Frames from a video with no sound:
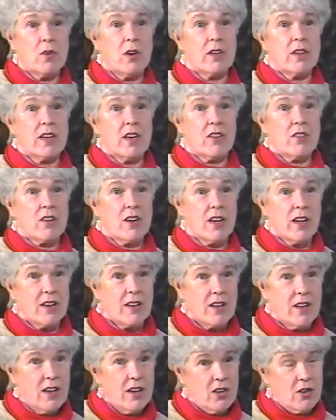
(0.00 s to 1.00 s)
On the other hand,
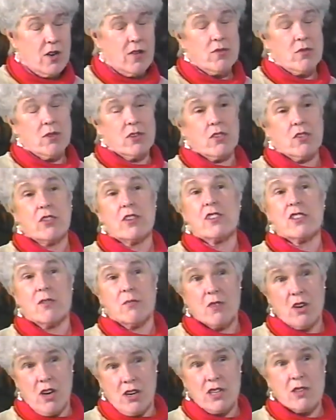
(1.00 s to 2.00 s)
you have to encourage
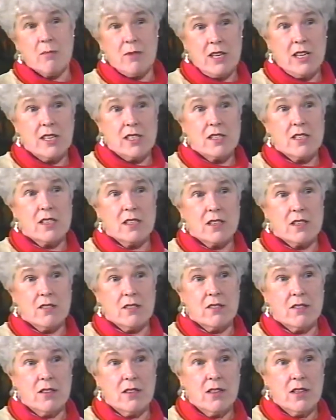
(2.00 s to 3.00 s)
them not to be lazy and
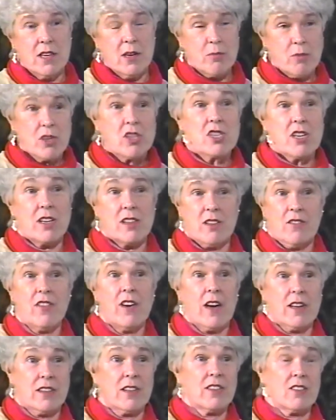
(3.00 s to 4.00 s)
to appreciate the
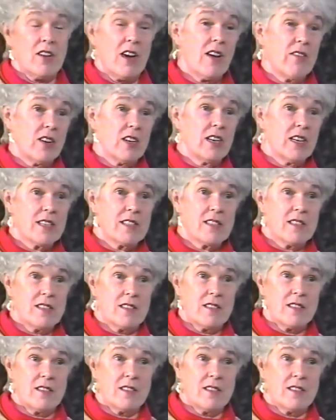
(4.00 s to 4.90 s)
fact that they're having lessons.